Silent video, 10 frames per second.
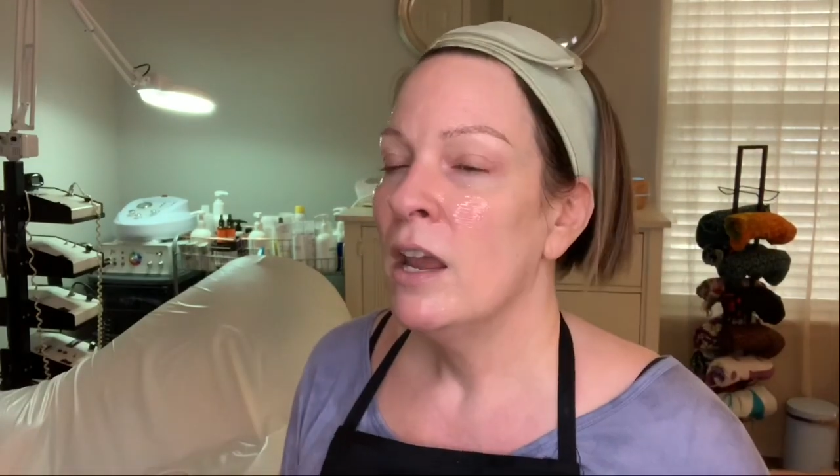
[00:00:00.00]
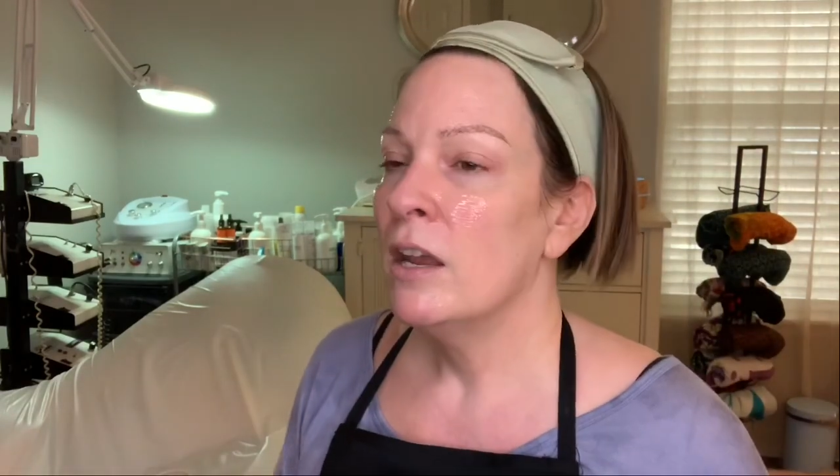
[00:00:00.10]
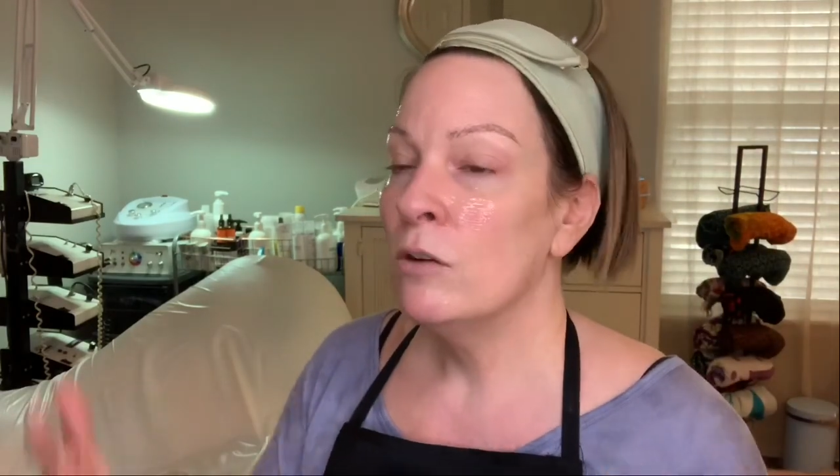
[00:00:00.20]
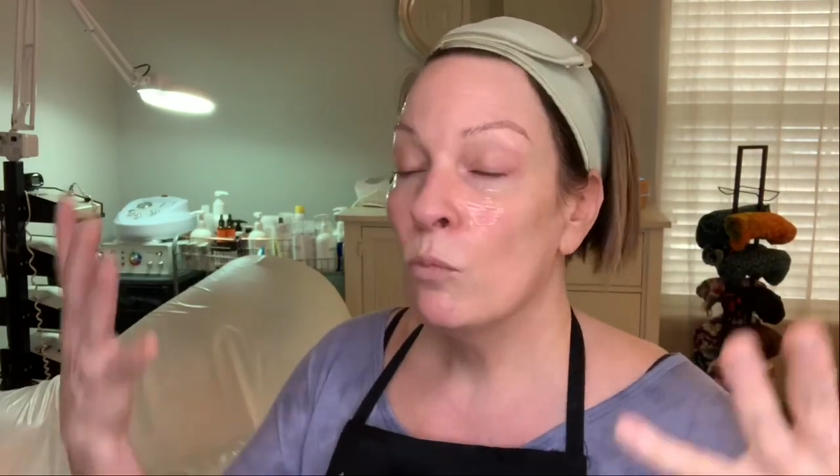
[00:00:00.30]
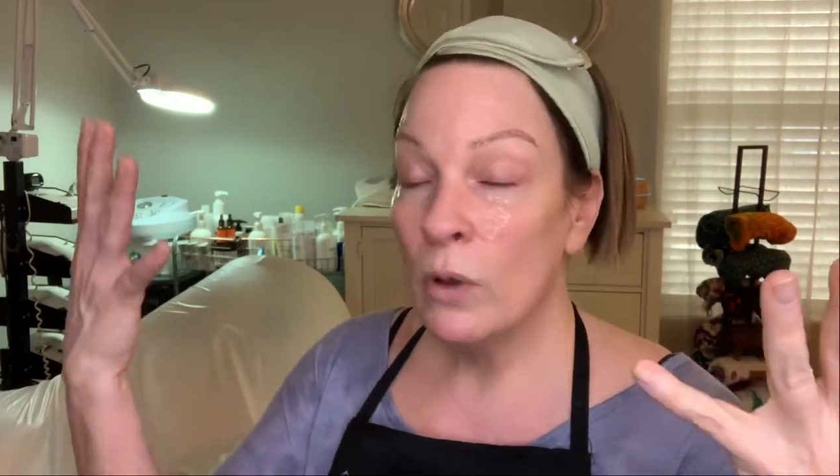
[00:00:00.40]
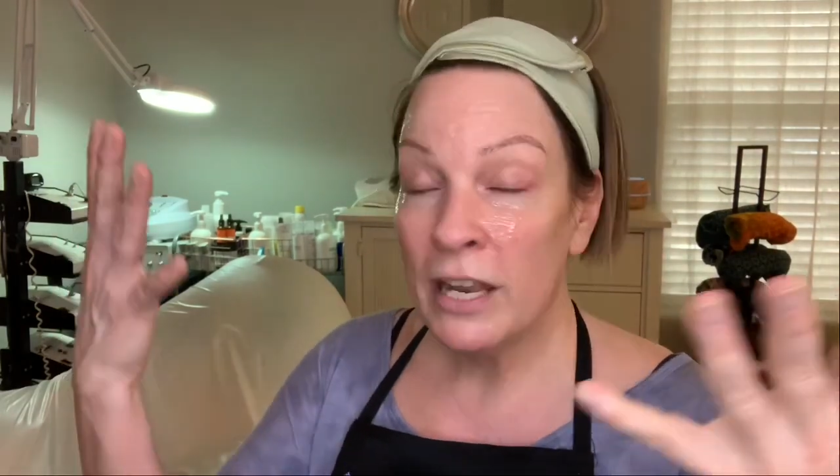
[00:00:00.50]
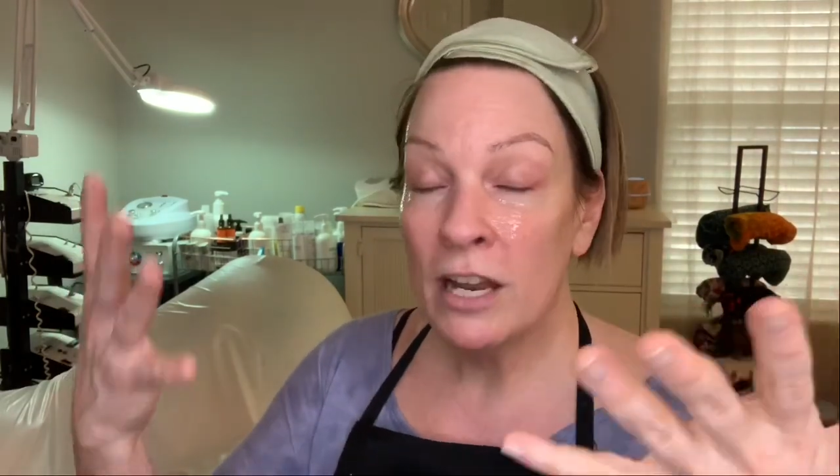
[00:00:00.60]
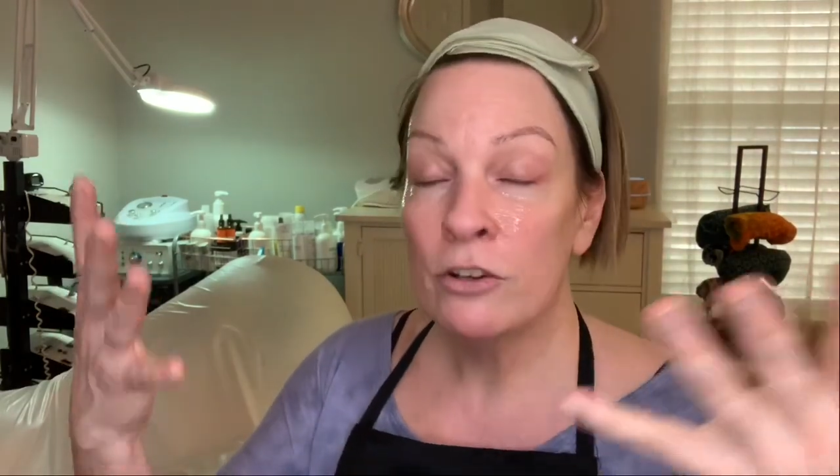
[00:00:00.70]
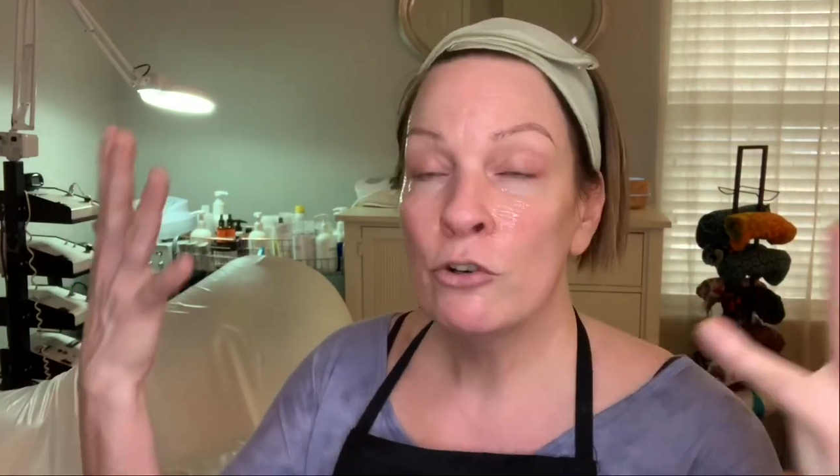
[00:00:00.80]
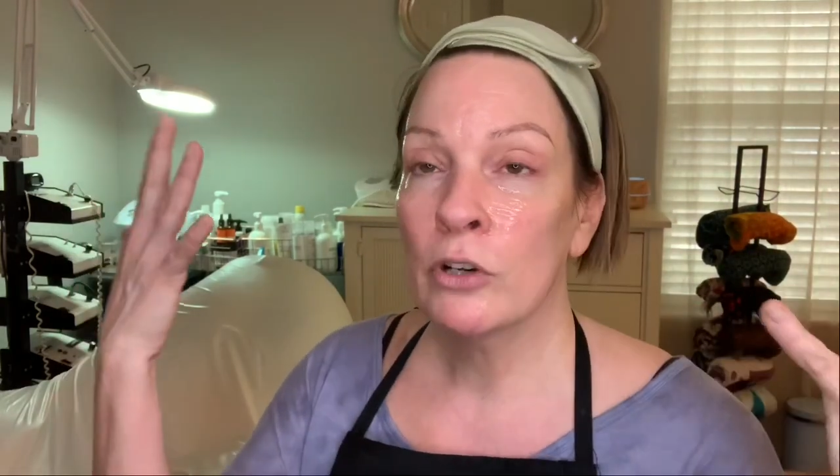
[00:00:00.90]
and
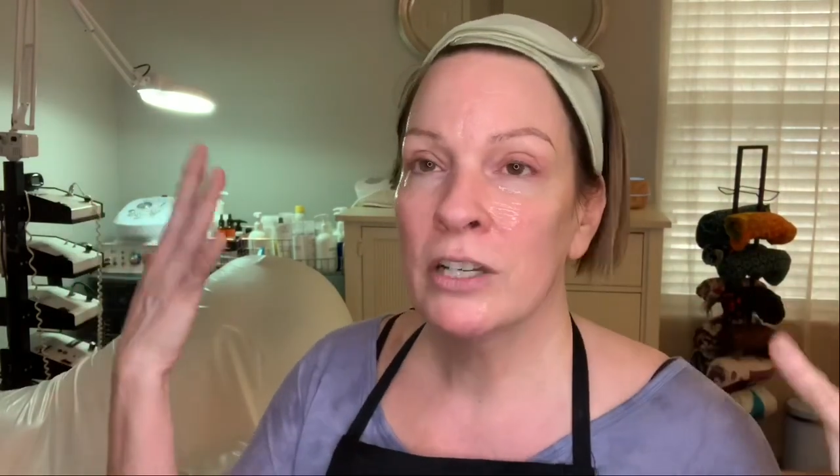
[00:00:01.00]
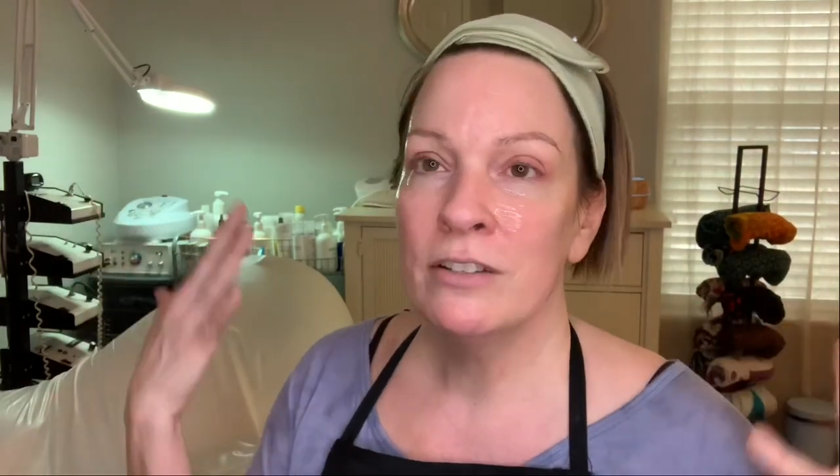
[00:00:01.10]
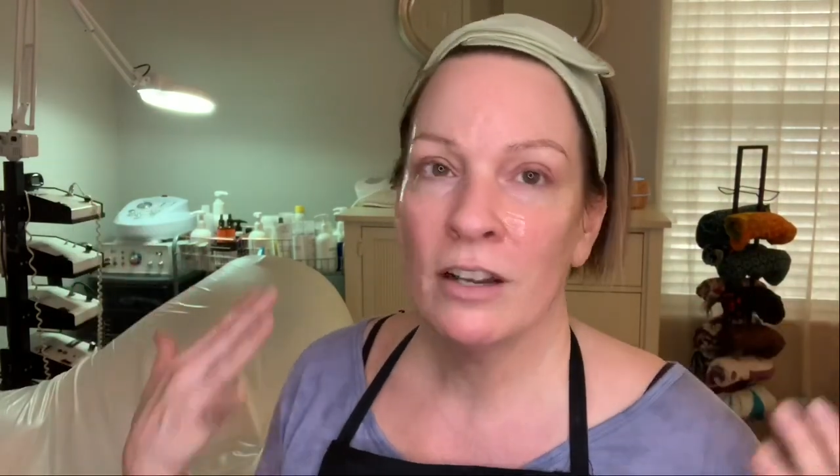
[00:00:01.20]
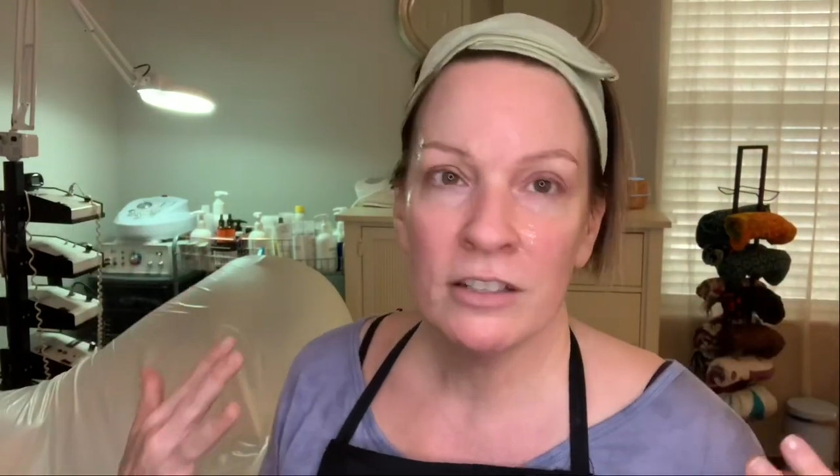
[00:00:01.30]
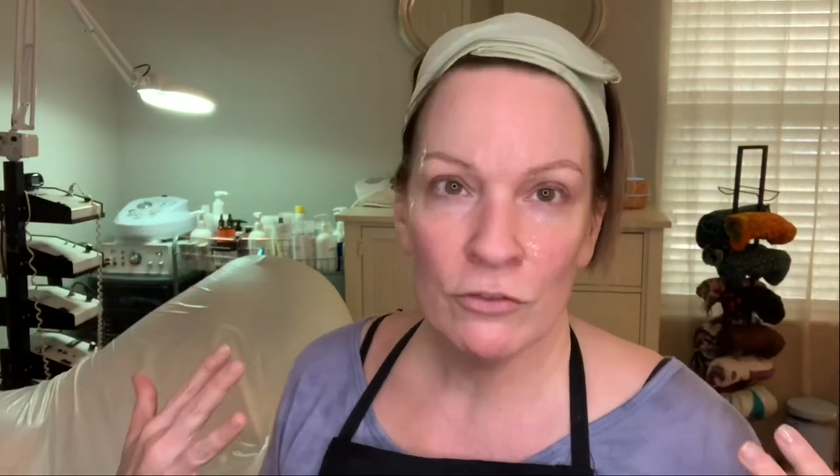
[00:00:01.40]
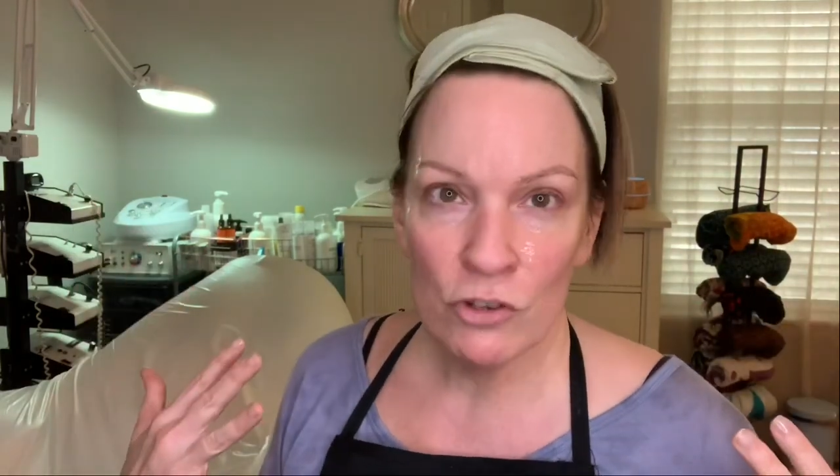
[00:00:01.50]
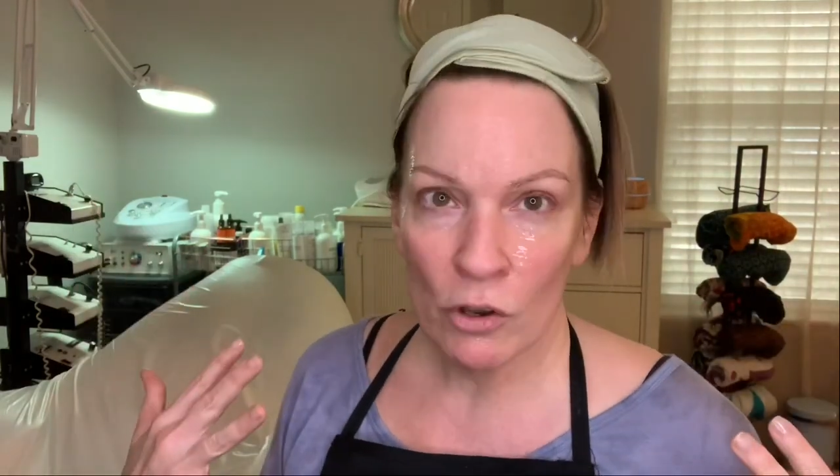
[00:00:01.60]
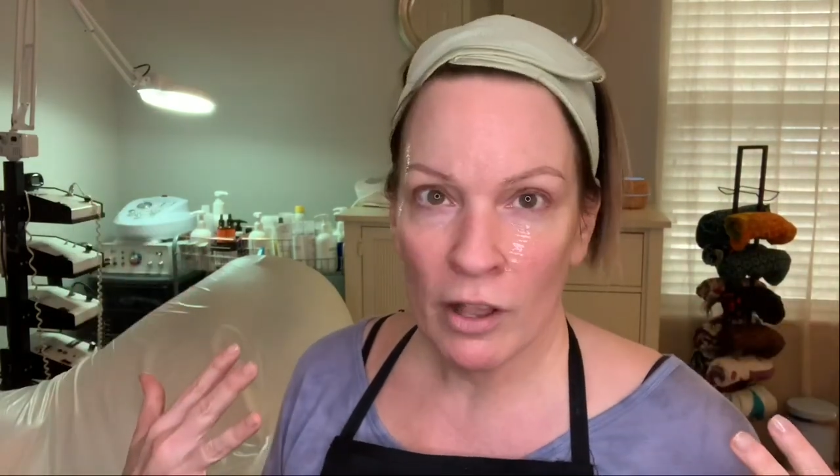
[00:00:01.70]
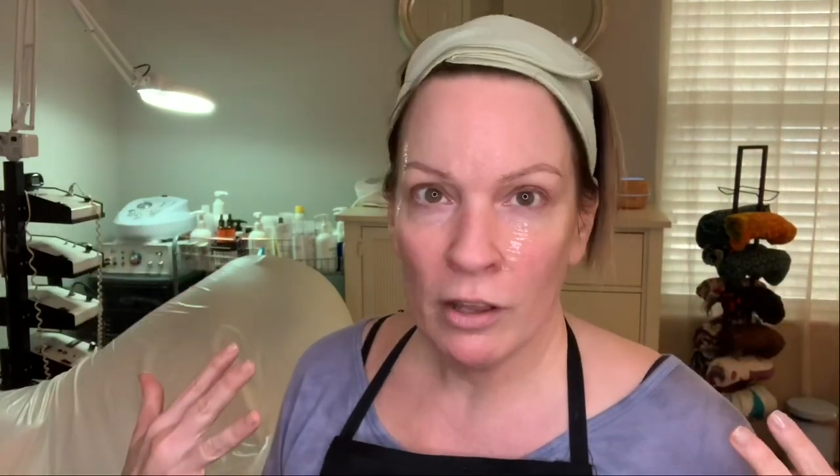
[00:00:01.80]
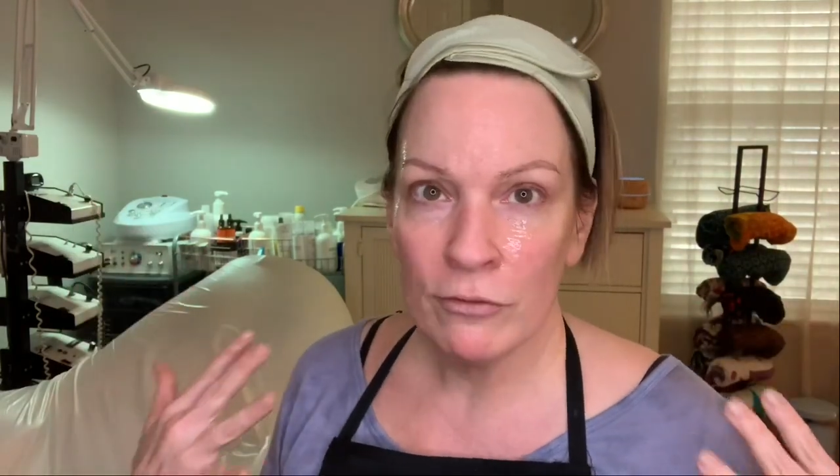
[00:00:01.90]
when your conductive gel